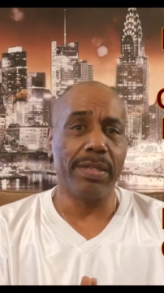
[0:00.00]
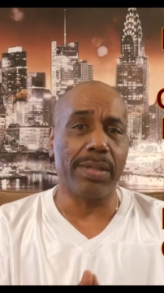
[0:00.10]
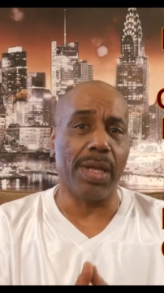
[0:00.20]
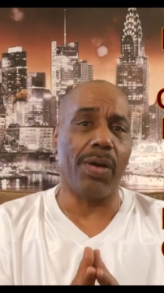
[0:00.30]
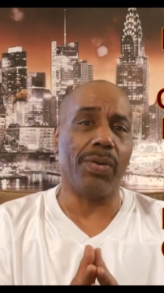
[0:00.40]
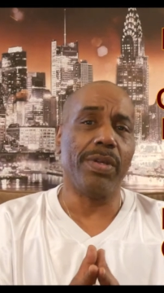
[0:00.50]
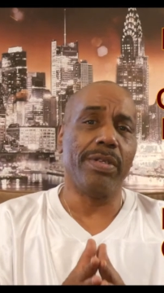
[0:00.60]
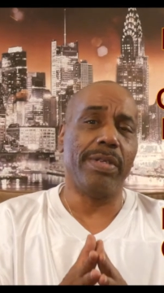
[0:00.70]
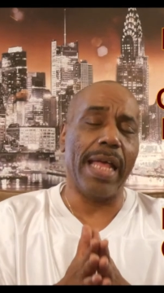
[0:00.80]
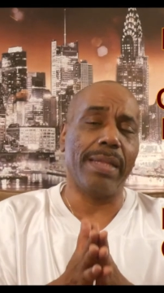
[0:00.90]
so
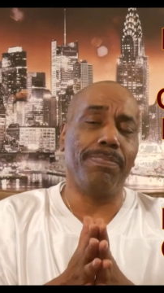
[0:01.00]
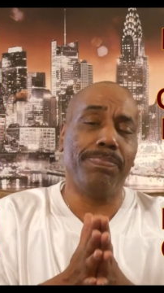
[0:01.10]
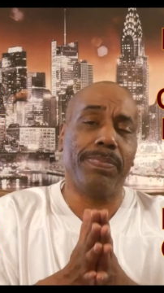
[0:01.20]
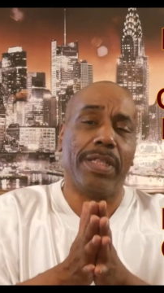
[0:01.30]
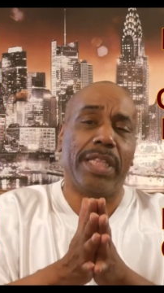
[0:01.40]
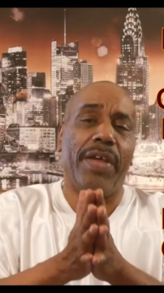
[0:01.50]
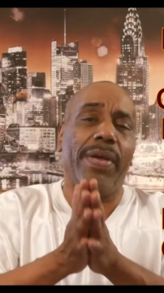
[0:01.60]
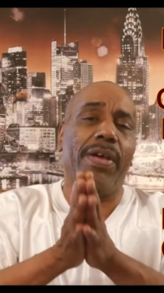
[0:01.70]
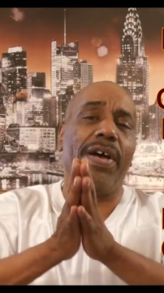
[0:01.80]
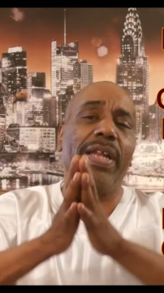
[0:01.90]
that's the
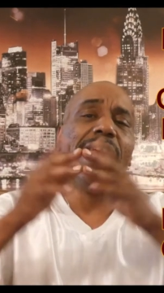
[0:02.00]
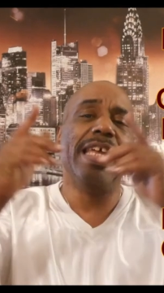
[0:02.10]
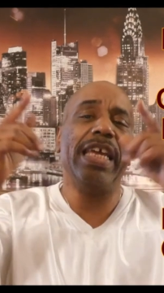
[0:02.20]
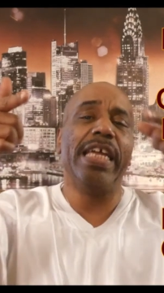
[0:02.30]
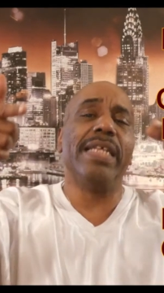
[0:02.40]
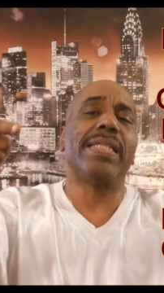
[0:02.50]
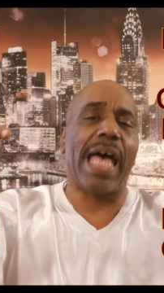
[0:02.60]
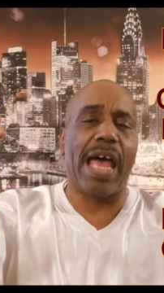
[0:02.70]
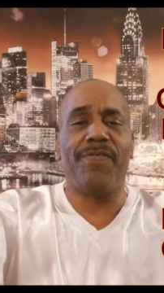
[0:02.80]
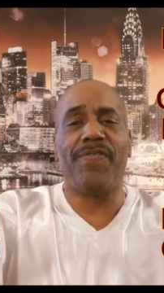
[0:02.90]
theory on
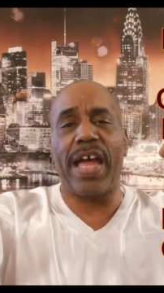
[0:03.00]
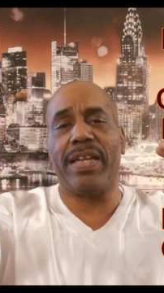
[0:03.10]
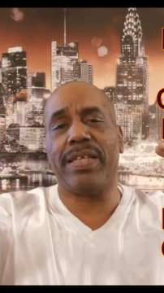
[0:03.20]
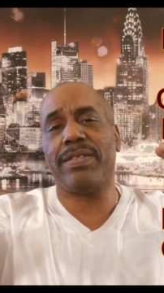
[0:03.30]
inside fighting.